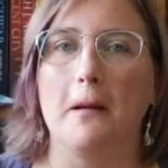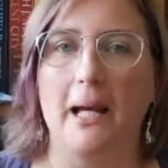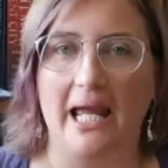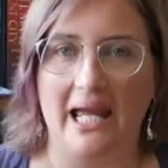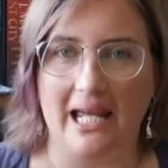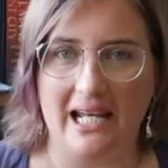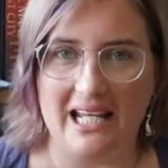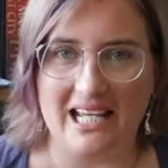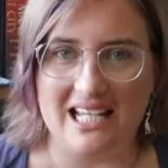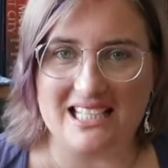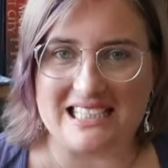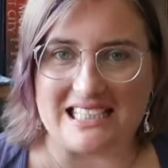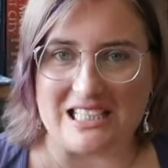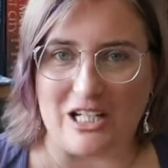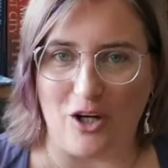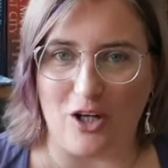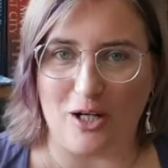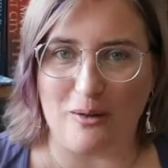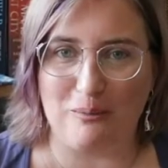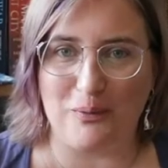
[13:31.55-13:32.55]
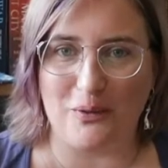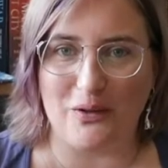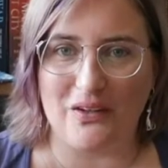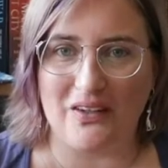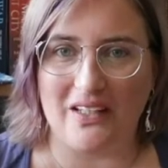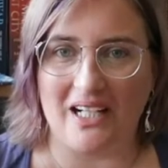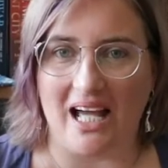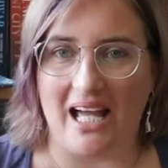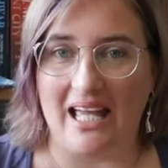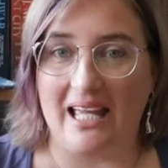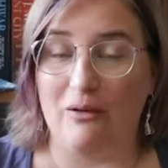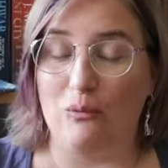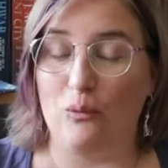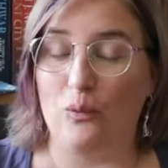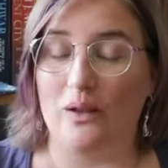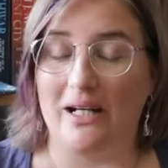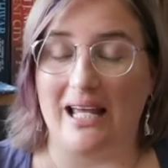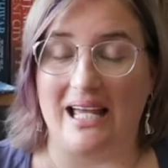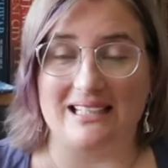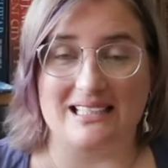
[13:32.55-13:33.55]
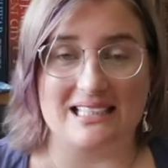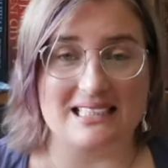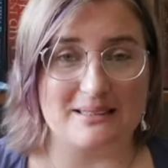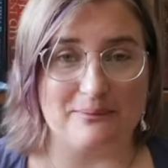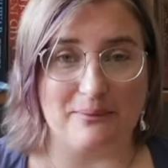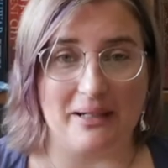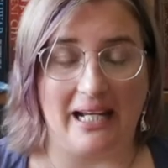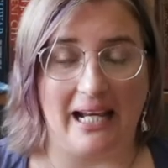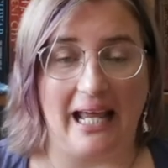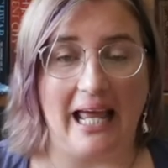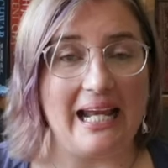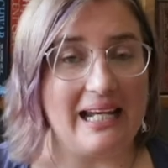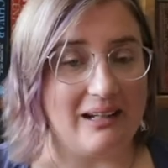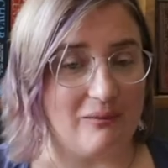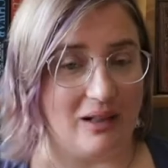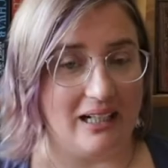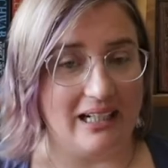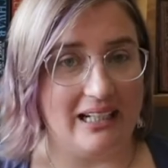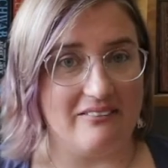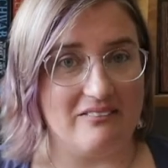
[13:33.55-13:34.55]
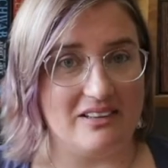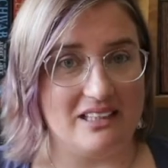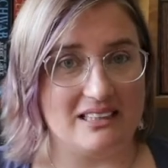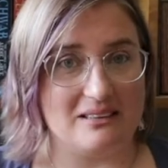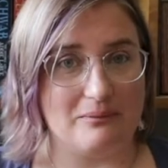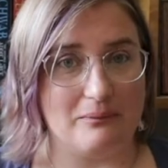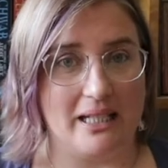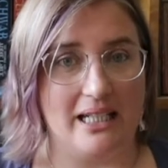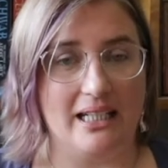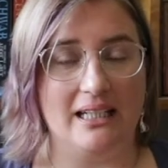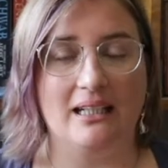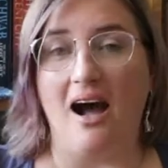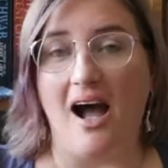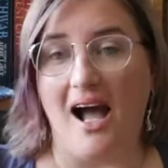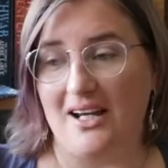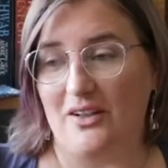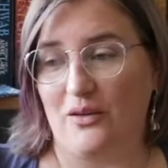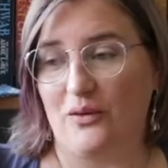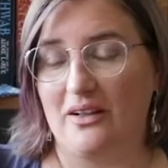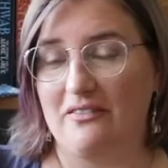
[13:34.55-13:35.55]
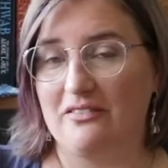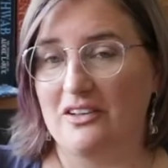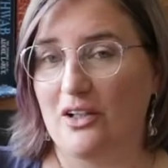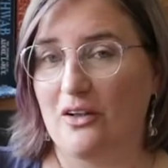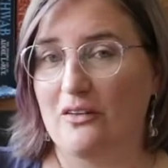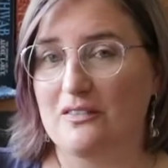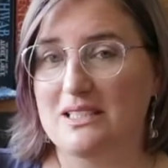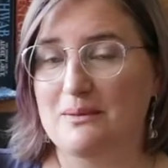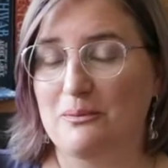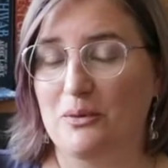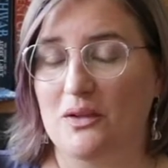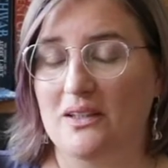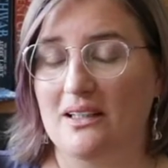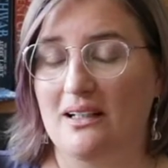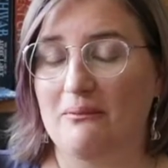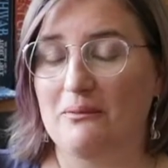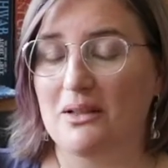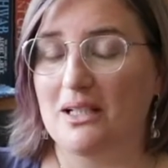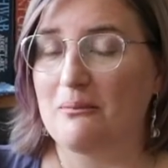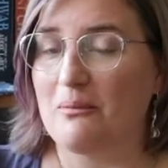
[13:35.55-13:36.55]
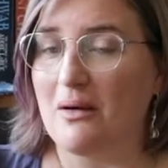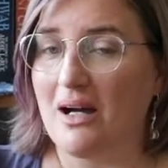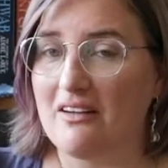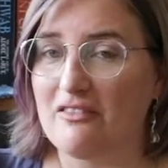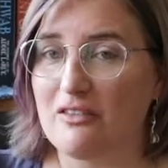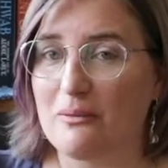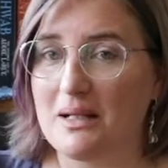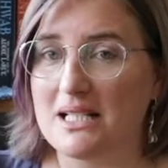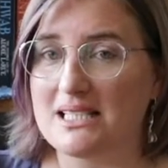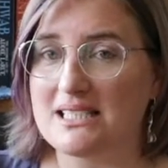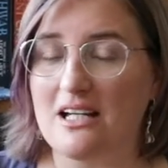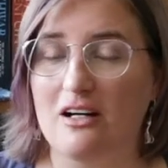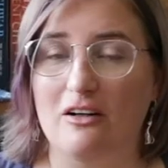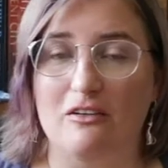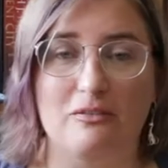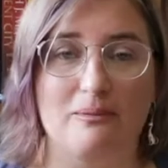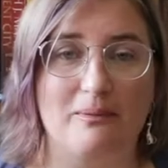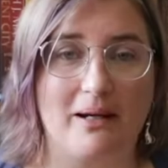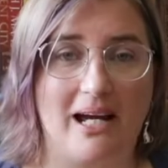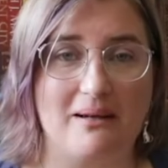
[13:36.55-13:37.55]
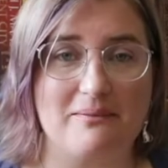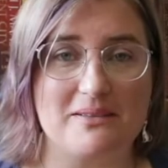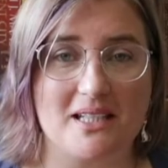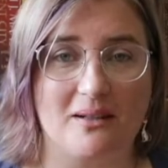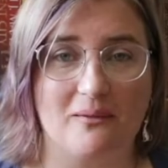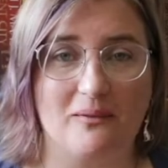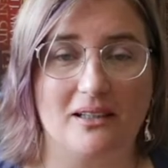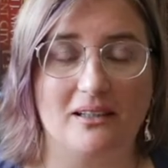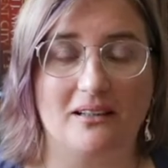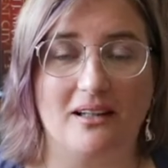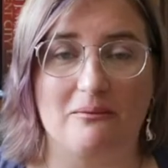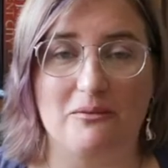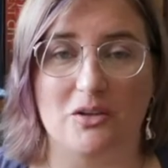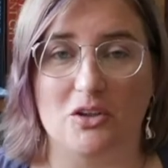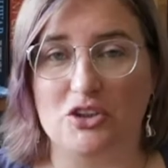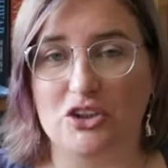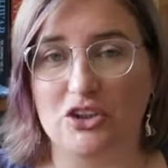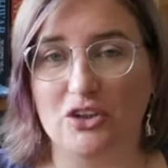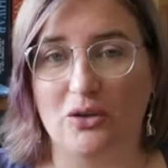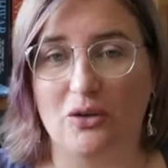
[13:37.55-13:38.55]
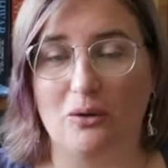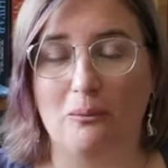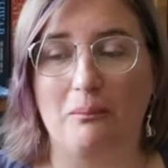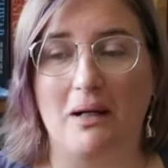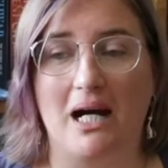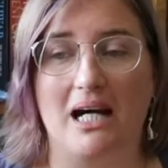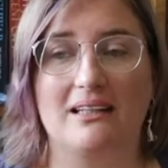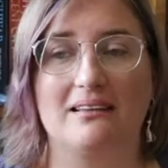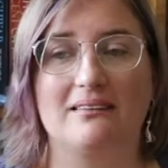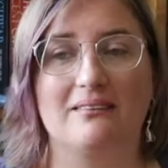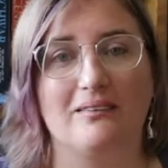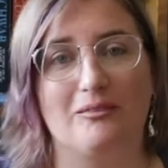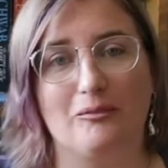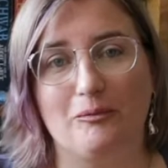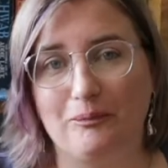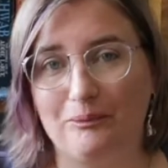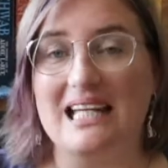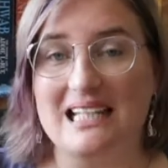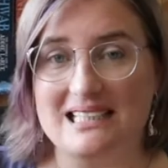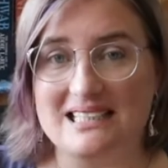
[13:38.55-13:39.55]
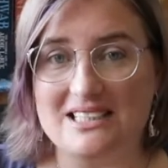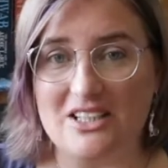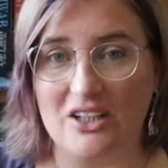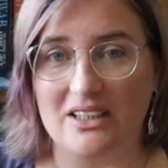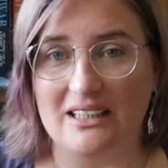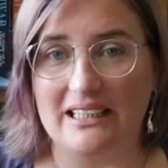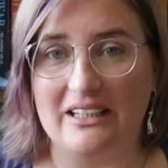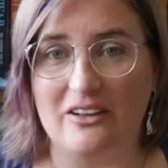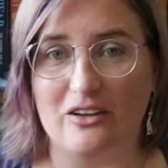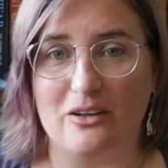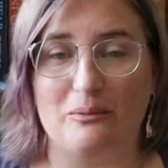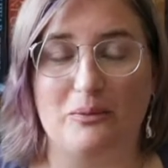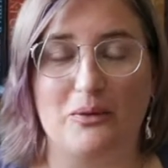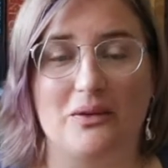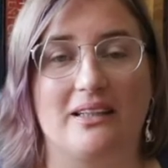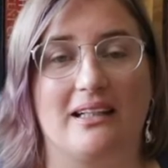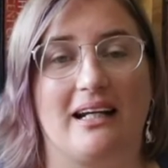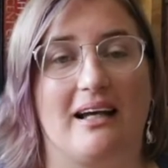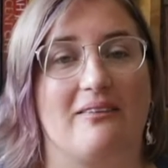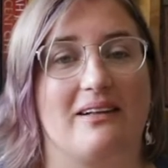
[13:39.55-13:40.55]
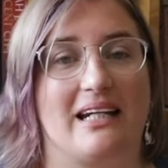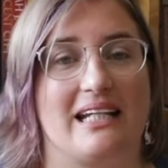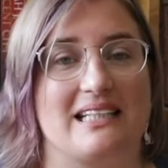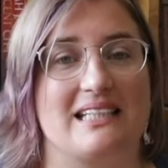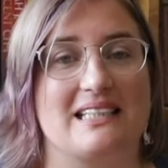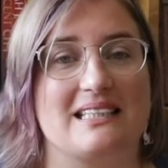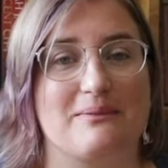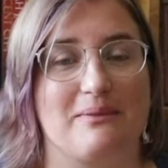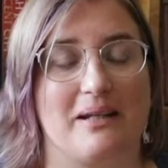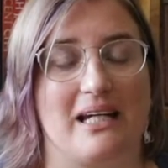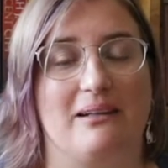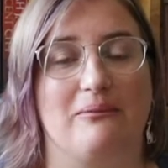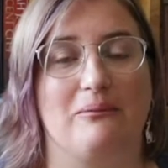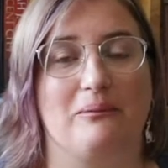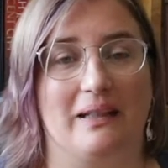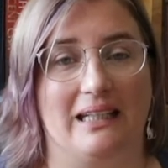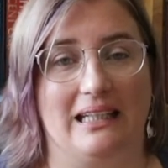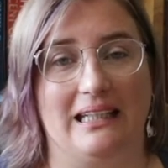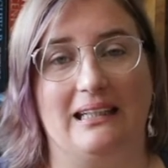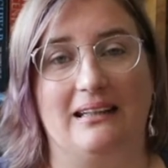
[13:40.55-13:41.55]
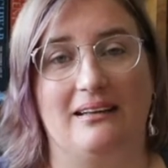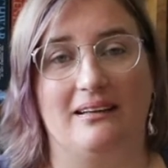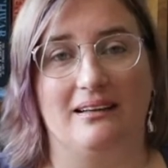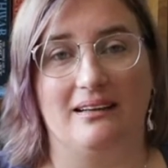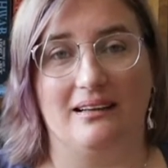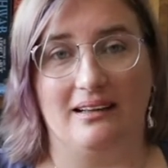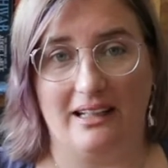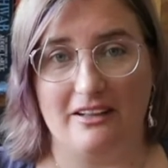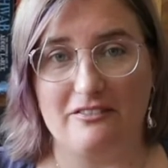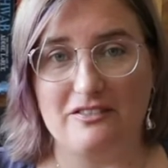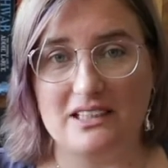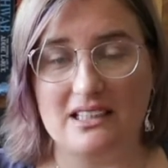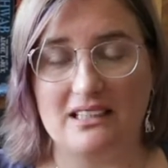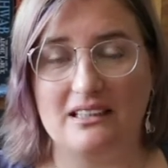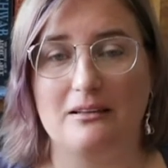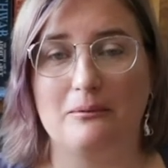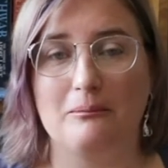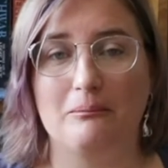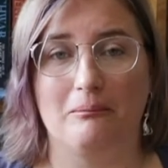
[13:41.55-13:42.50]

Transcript: it is not a book that I would anticipate anyone giving to me. I don't even know if it's a book that I'm going to buy for myself. Perhaps I will, I'm not sure, but it's certainly not a book that I would anticipate being gifted.